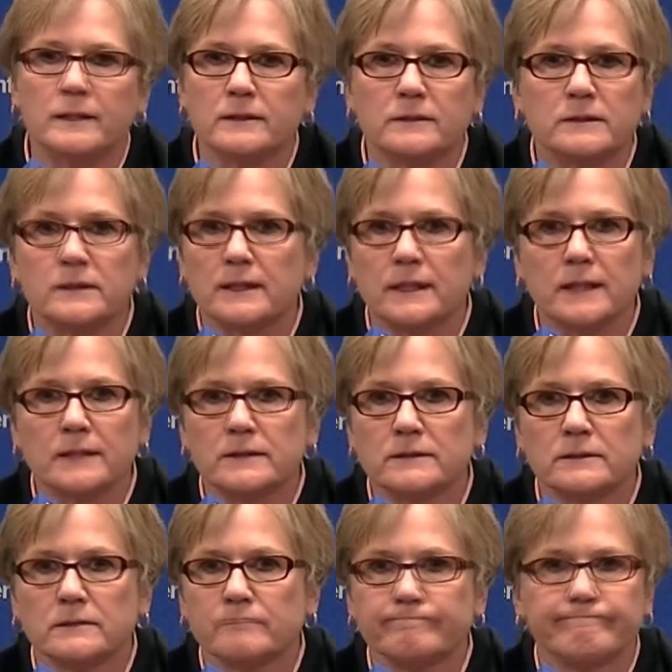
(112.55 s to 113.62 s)
and uh,
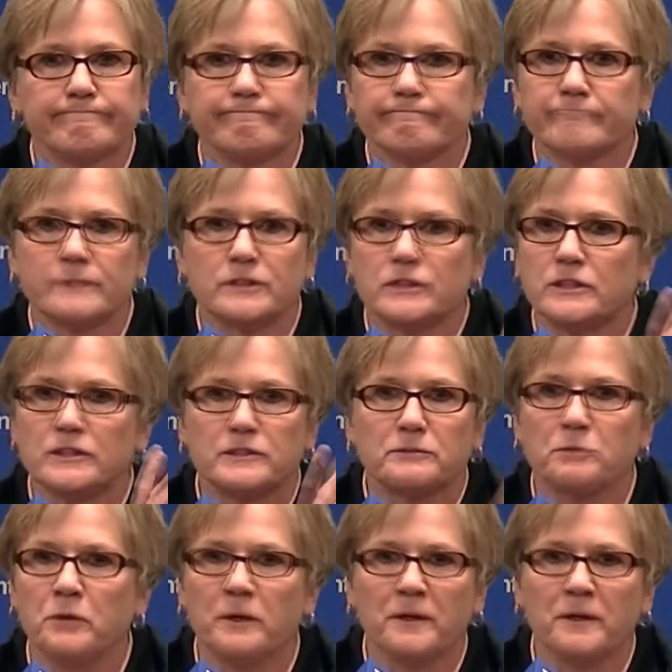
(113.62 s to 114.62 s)
it's just.